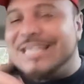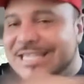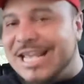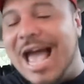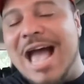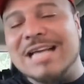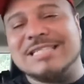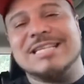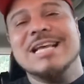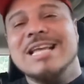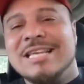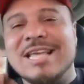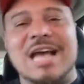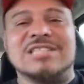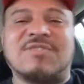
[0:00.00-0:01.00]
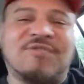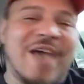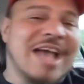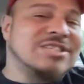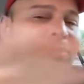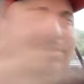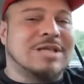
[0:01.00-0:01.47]
Yes. Yes.
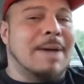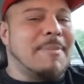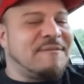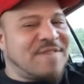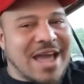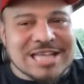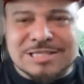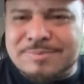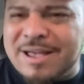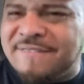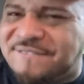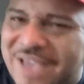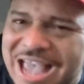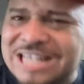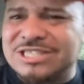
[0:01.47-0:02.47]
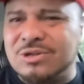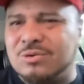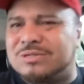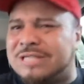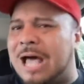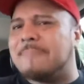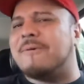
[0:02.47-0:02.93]
Facts on top of facts, man. Facts
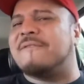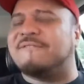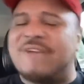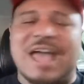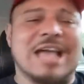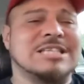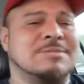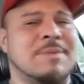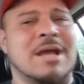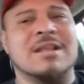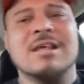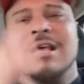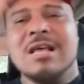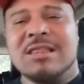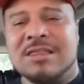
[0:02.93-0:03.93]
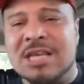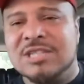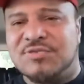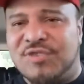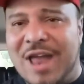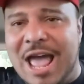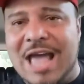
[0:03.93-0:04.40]
on top of facts, man.
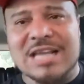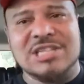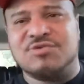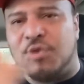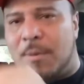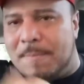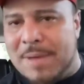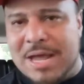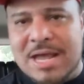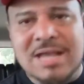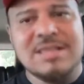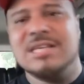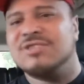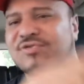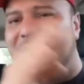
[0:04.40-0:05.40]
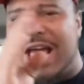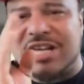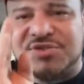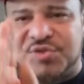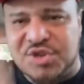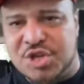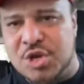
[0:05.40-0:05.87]
This flag is for me. This flag
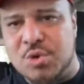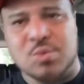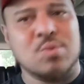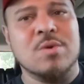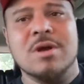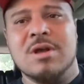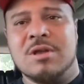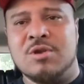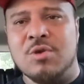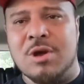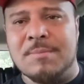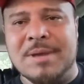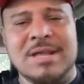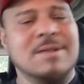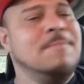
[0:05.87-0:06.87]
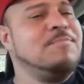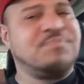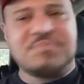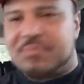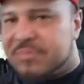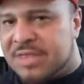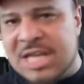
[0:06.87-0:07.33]
is for you. You know what I mean?
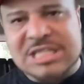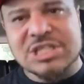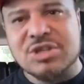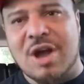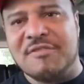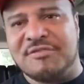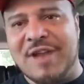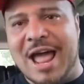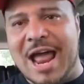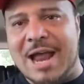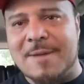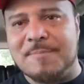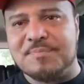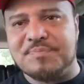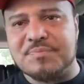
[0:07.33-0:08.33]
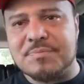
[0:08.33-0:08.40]
This is our flag.